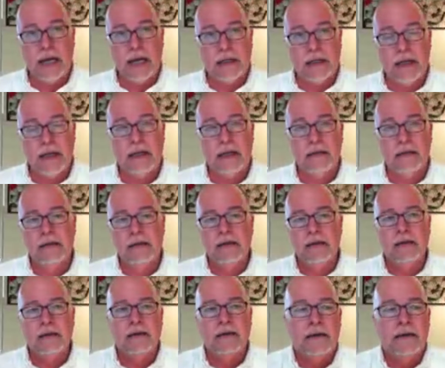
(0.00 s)
Um,
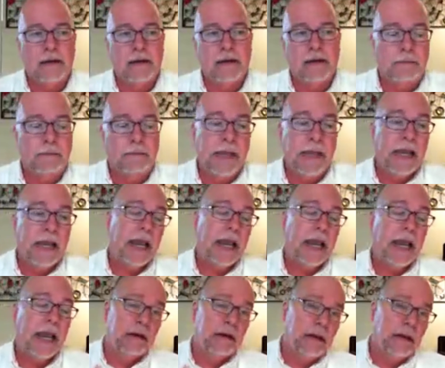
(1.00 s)
and and
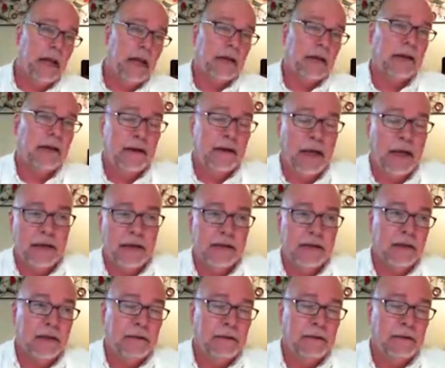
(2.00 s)
and. Uh,
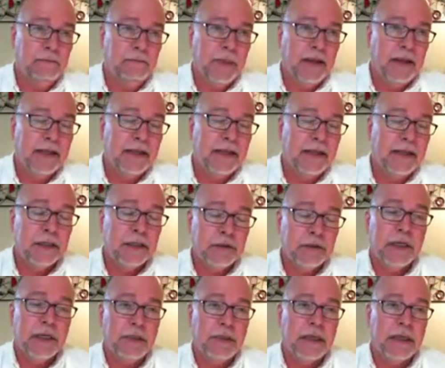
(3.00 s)
It's interesting because
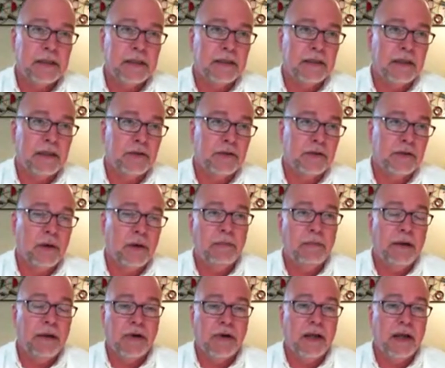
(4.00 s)
uh, Trump may have gotten
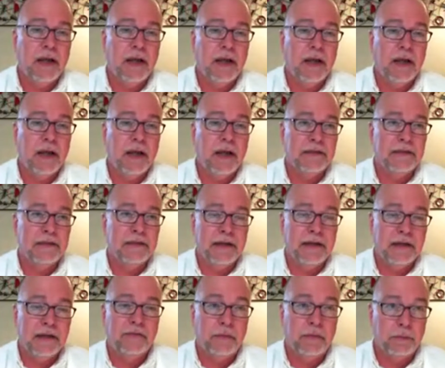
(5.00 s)
this idea from the
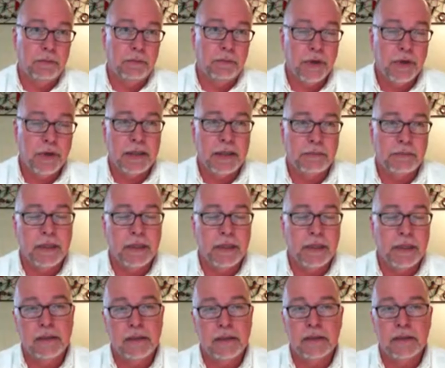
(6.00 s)
Brits, because starting
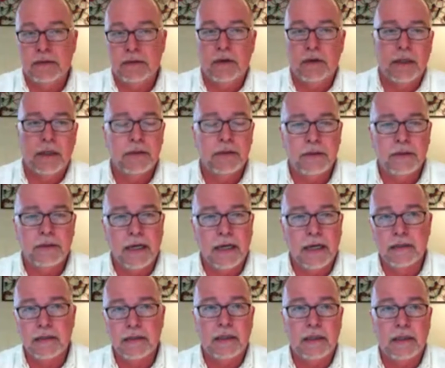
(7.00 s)
in two thousand eleven,
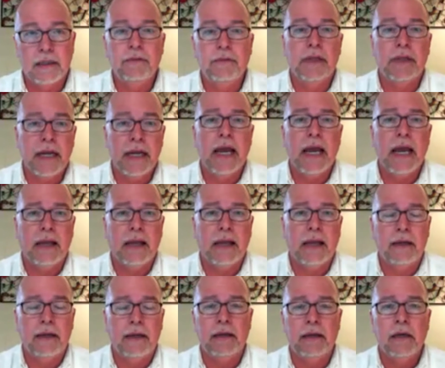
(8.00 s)
they had a
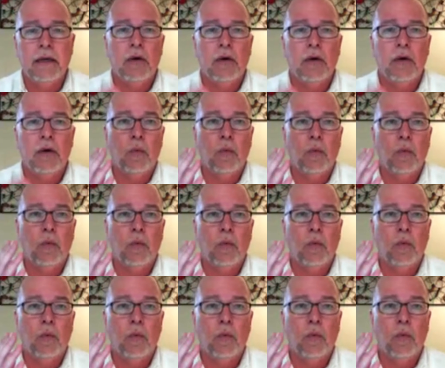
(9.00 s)
one in, one
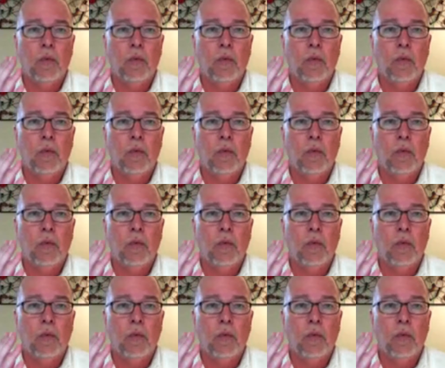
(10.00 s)
out